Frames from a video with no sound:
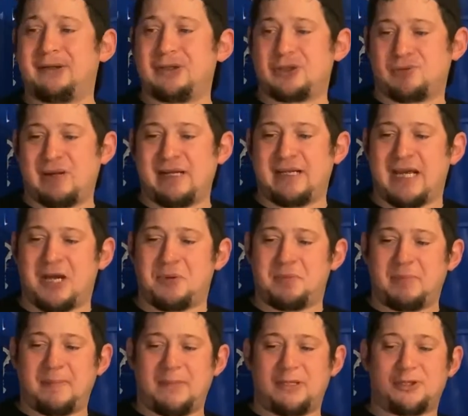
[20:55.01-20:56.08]
this right now and
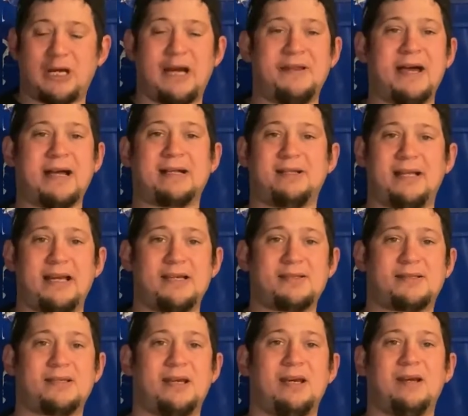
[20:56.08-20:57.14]
made me try that glass,